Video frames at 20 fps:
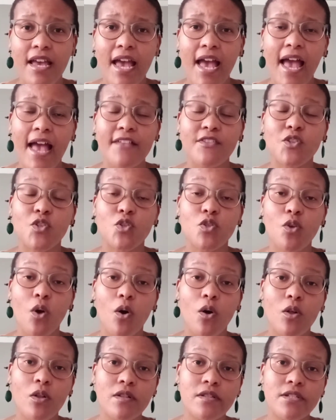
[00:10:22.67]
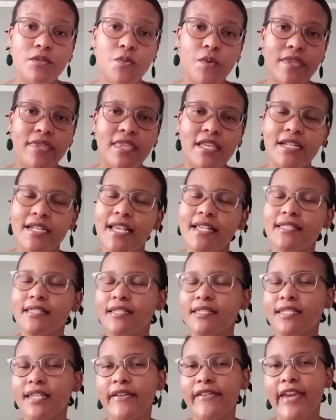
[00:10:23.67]
and sold with the
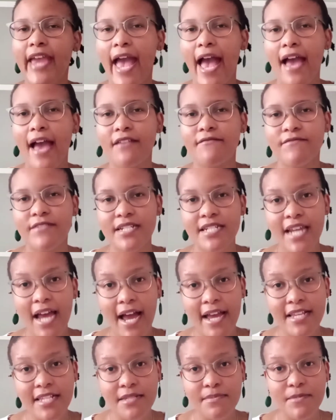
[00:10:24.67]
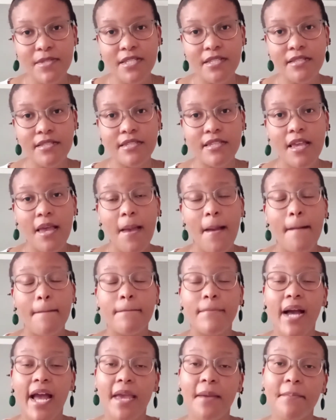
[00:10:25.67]
necessary advertisements
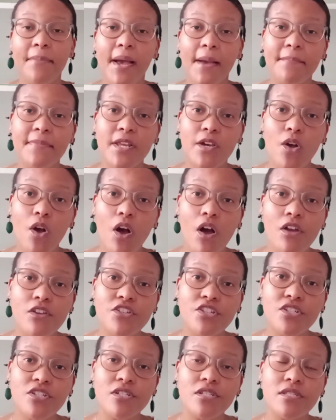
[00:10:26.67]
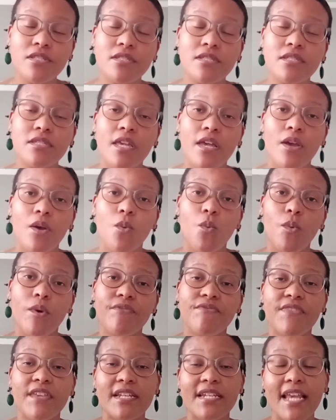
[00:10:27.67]
by public auctions
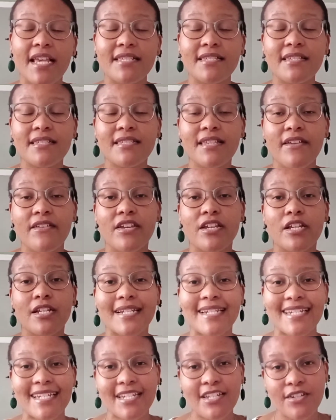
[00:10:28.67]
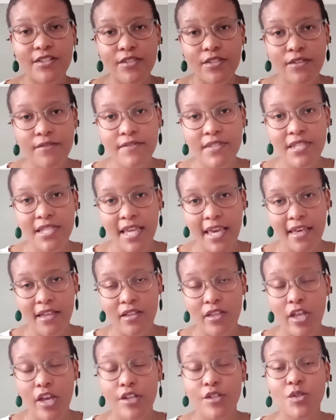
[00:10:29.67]
with the necessary conditions of
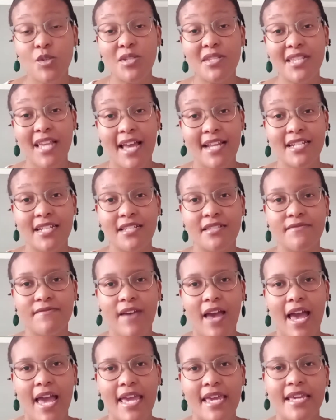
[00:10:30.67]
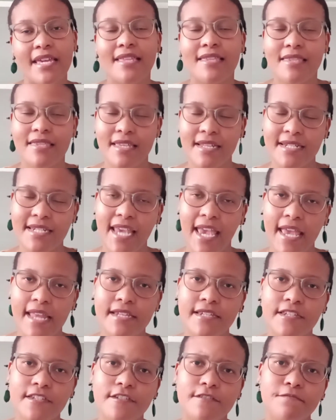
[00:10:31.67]
sale to satisfy the
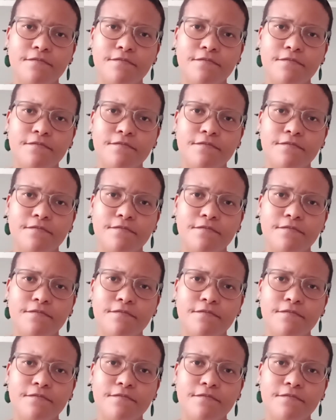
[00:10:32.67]
debt.